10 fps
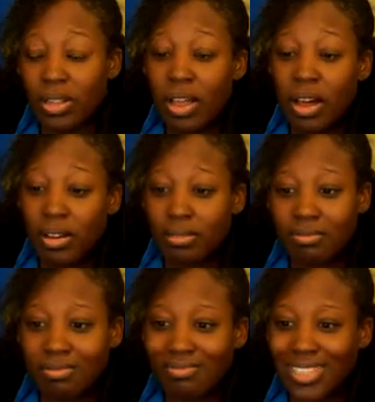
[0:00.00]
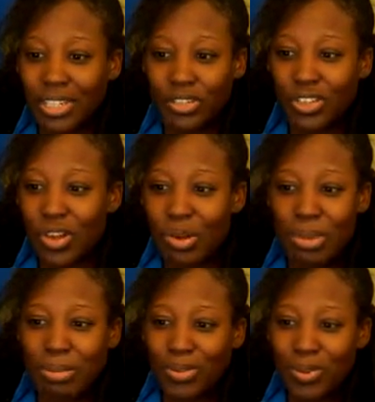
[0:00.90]
long years ago,
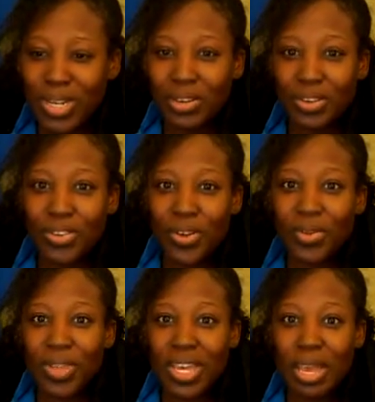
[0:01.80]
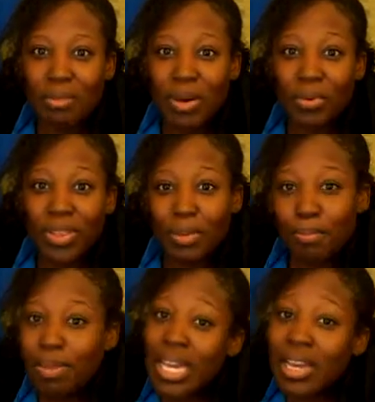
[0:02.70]
maybe 20 years ago, they came out with the
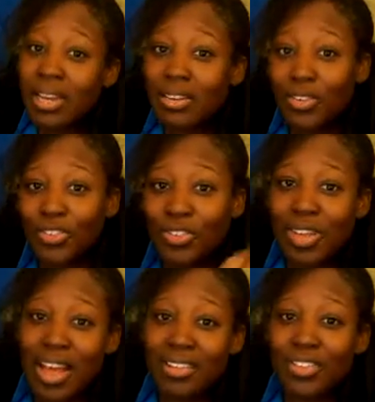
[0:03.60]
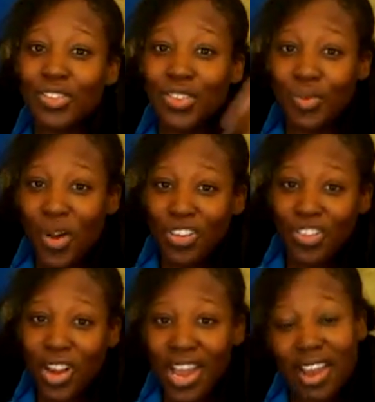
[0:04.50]
pink neutralizer. So you wash
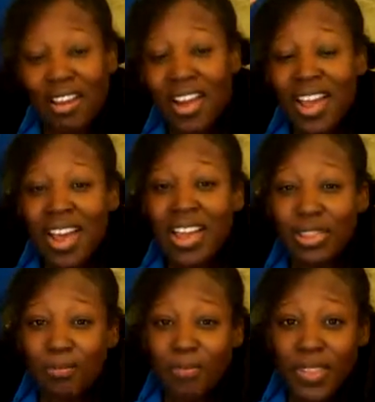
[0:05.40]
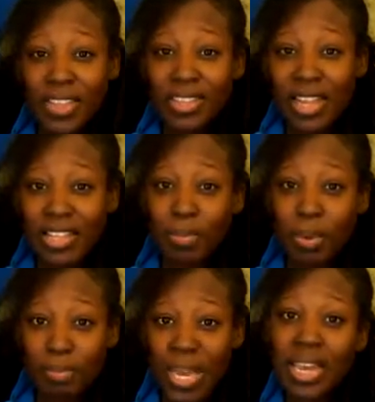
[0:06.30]
your hair, and the suds were
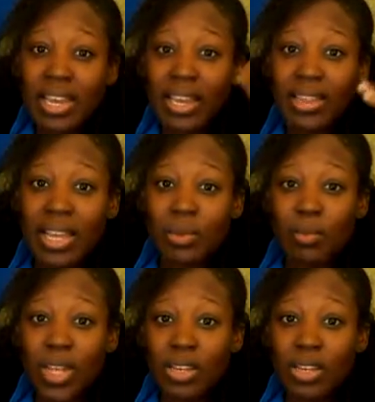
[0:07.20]
pink, and then